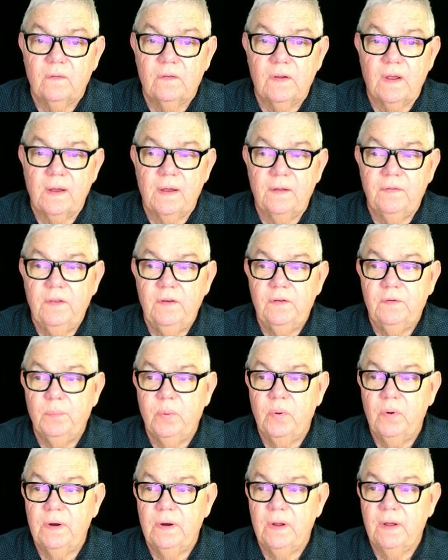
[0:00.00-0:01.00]
So at
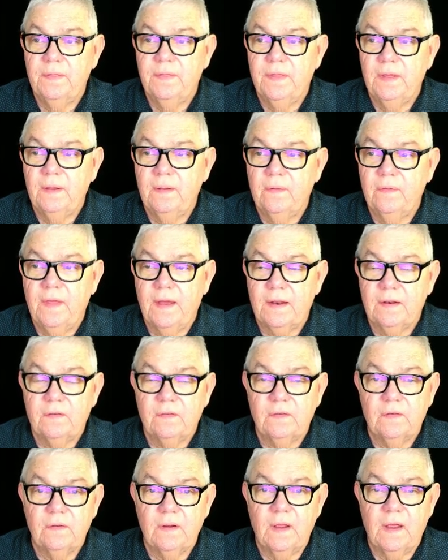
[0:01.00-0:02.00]
this point, I think
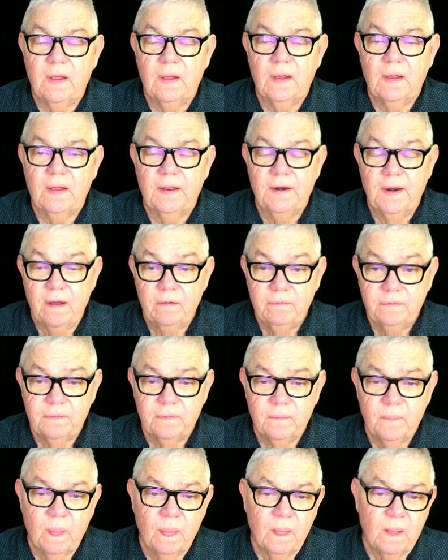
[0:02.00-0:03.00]
that's
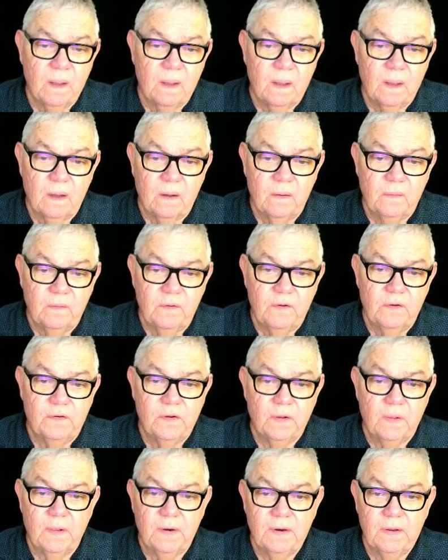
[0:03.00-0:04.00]
enough.
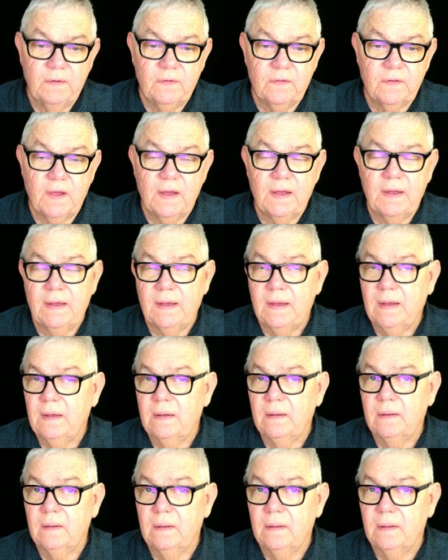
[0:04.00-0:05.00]
Utilities,
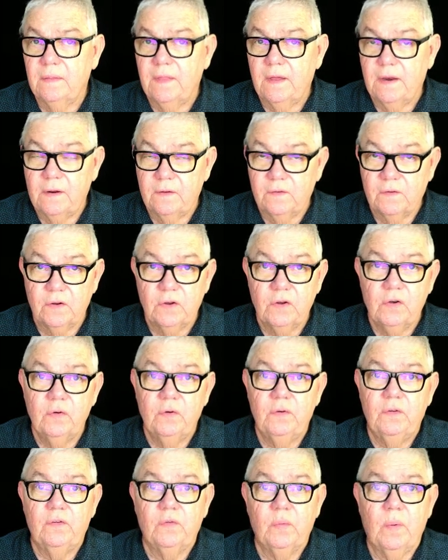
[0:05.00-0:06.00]
that is a
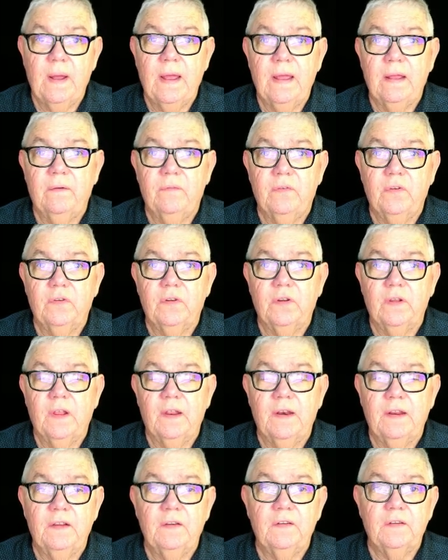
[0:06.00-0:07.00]
good swag of
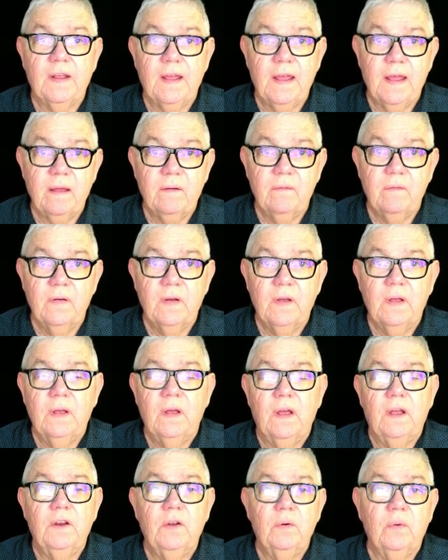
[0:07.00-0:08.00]
utilities to have,
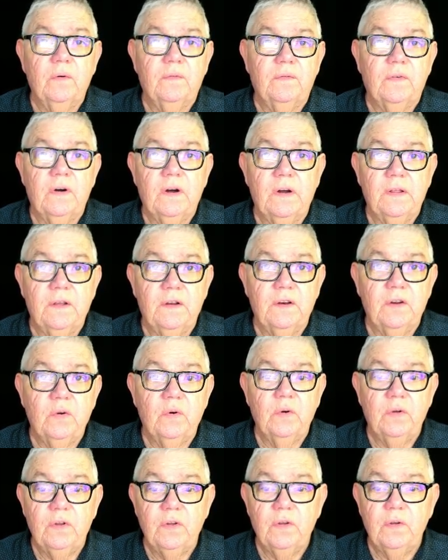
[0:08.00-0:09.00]
and you will find that
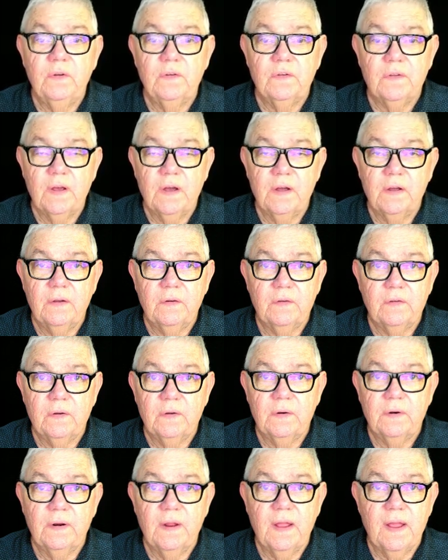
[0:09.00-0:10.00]
you will use
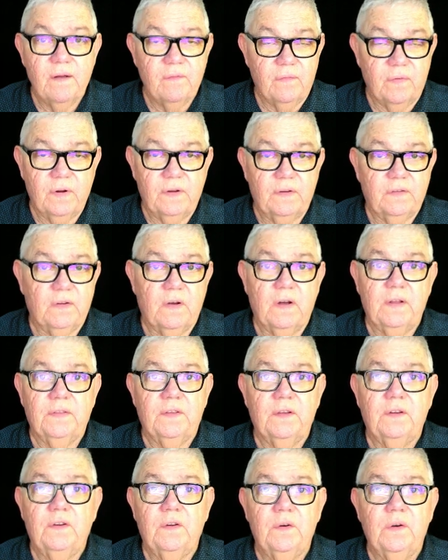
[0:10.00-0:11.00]
those on every
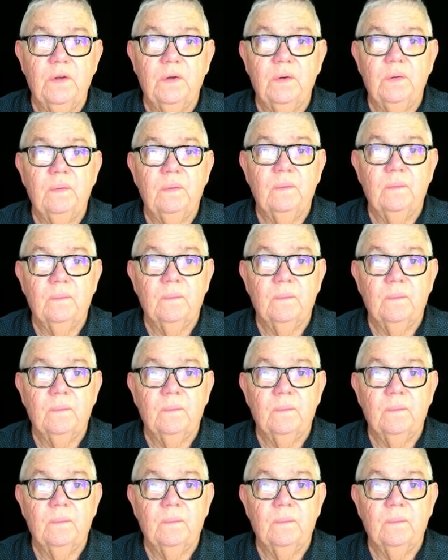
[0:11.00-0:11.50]
site that you do.